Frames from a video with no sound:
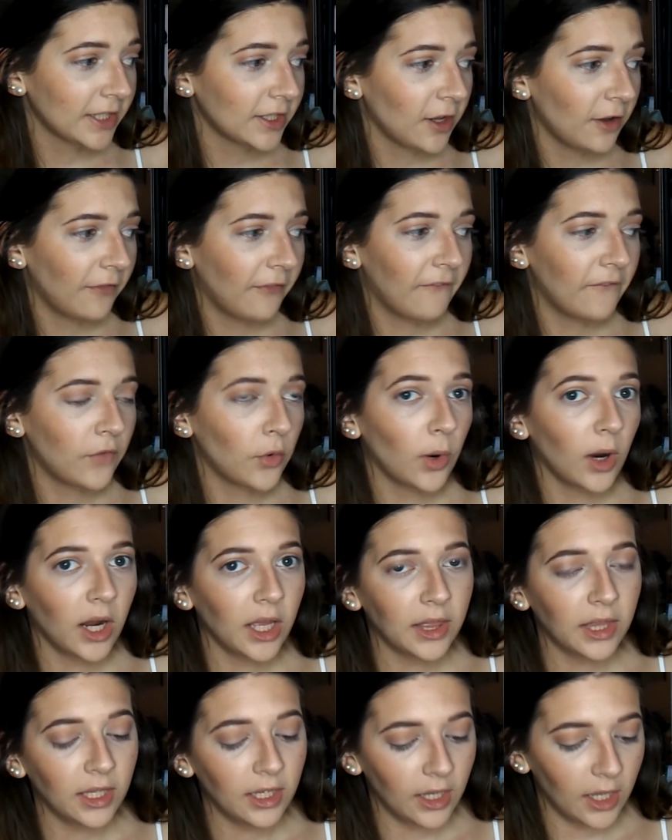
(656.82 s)
and so for
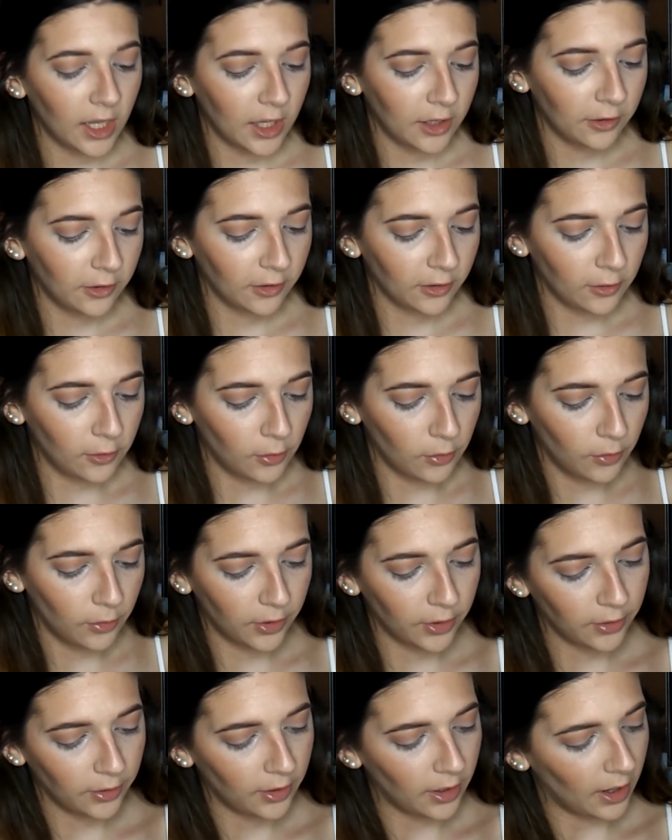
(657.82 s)
the inner
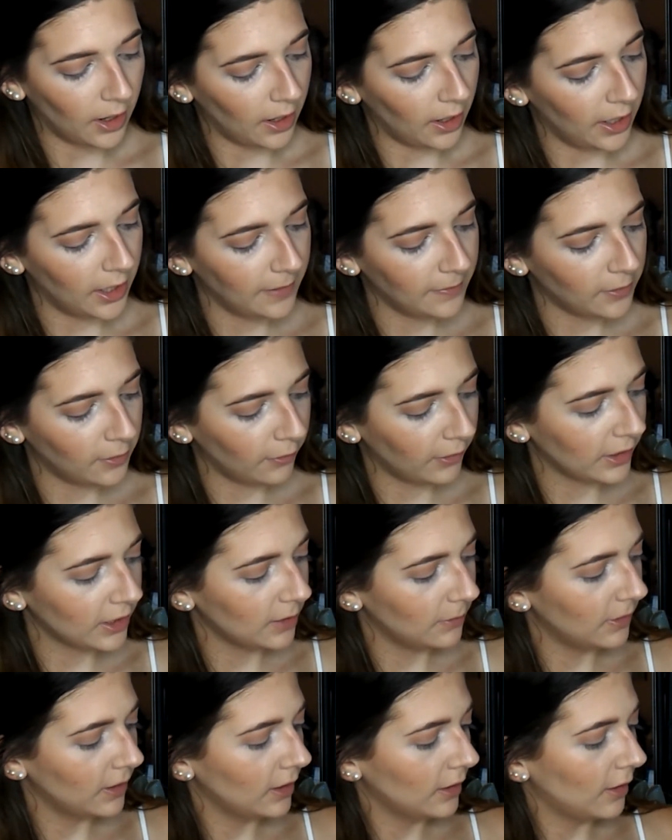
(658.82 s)
corner, I am going
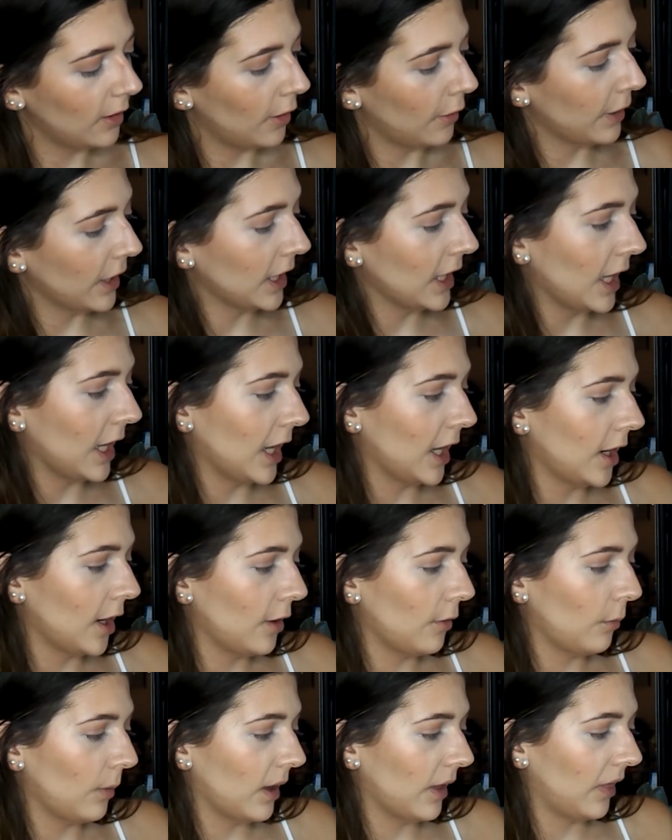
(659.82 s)
to be going in
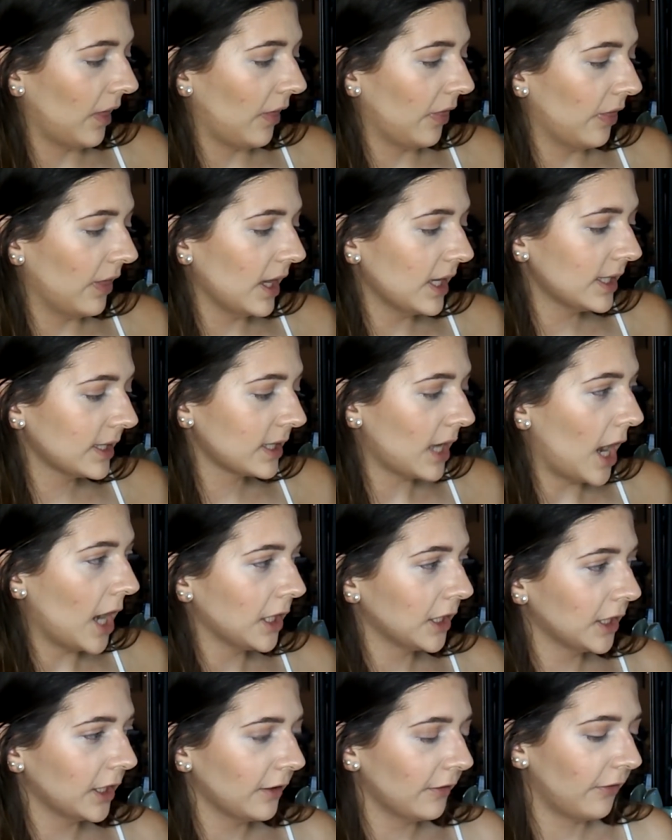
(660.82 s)
with this
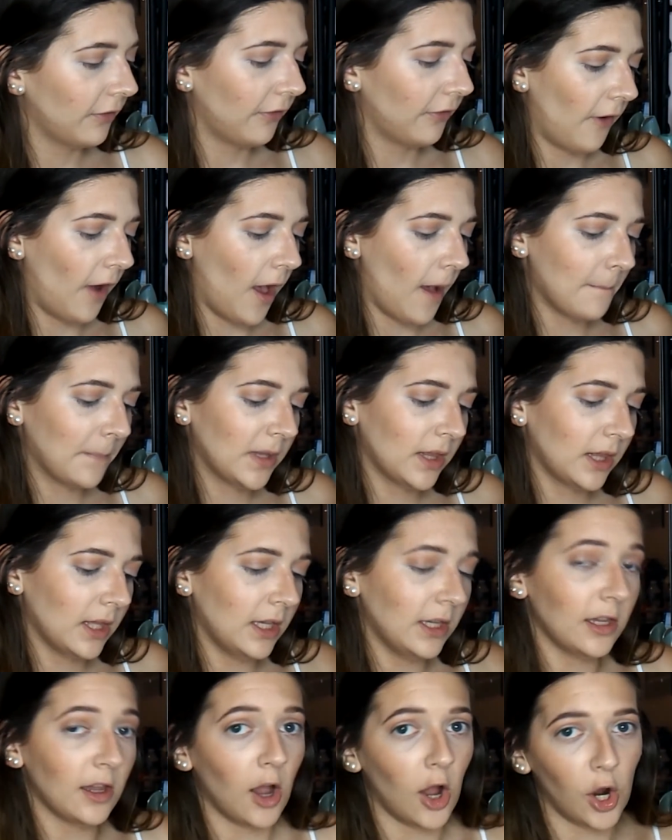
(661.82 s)
color from
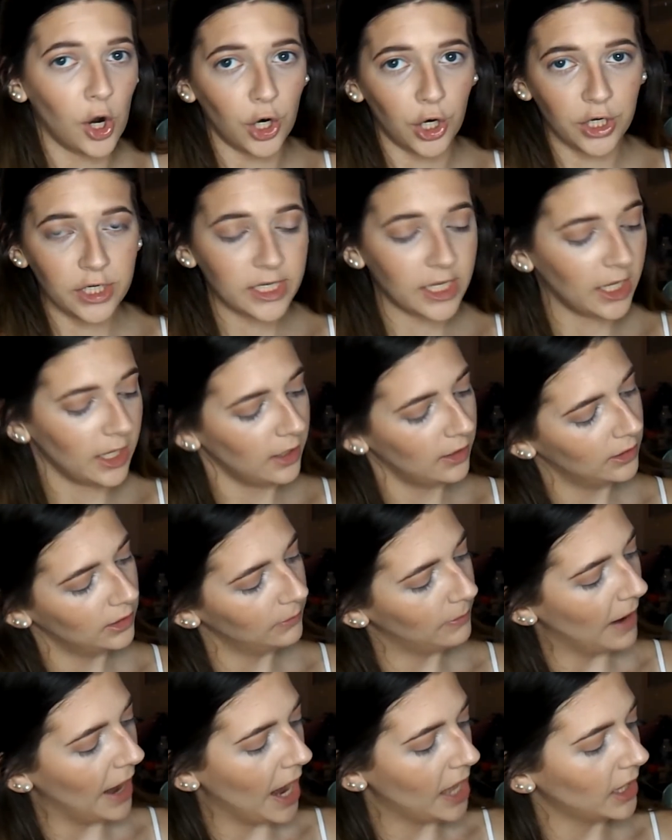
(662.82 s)
the Hard
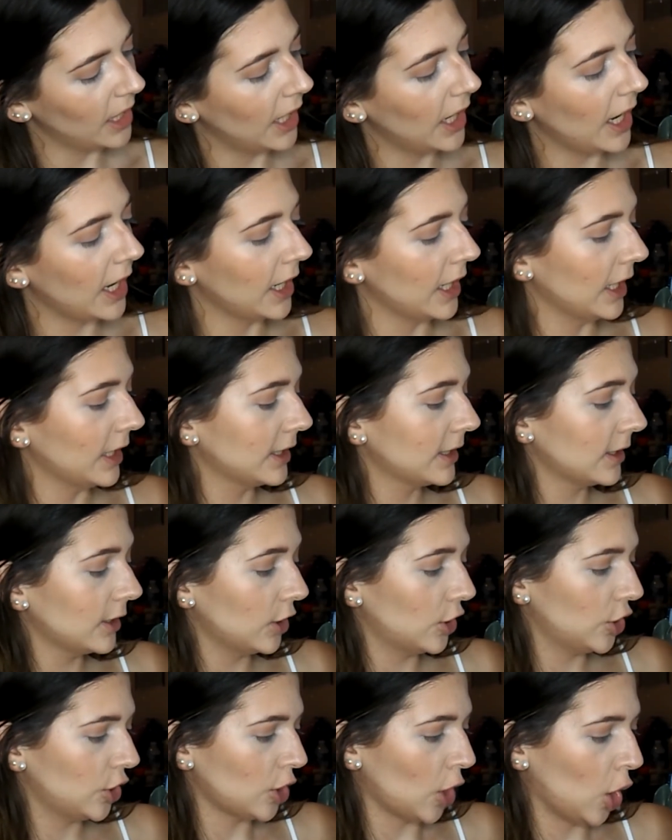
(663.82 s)
Candy palette, and it's
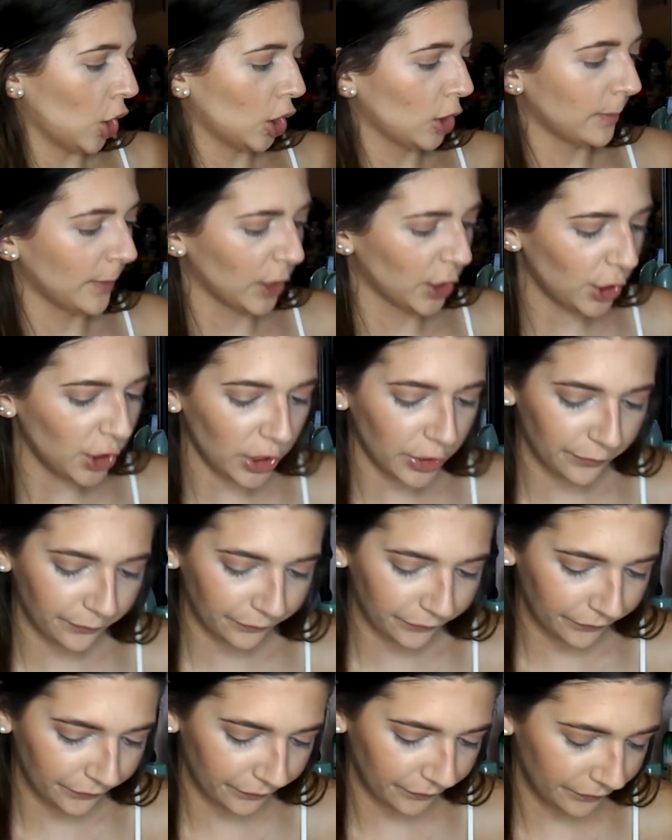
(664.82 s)
Charmer.
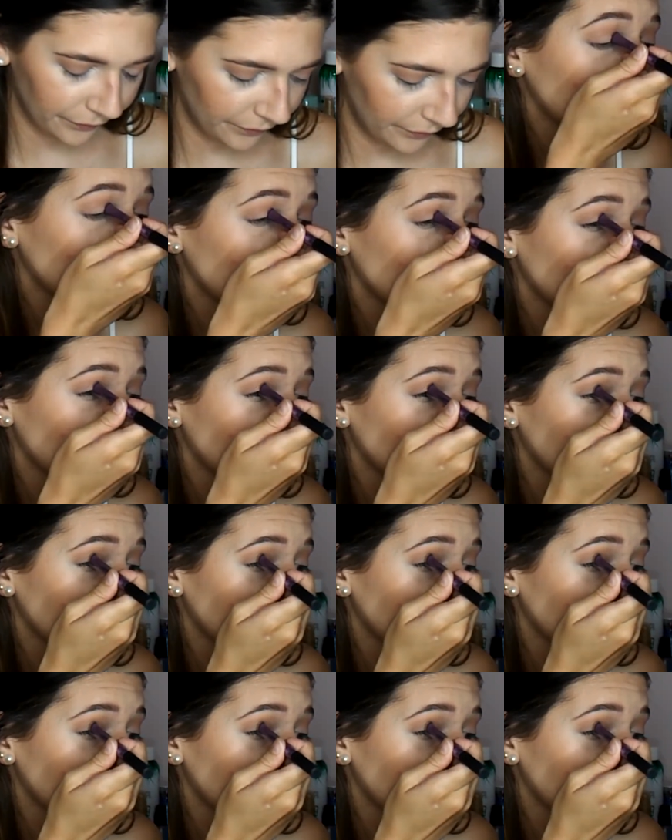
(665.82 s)
I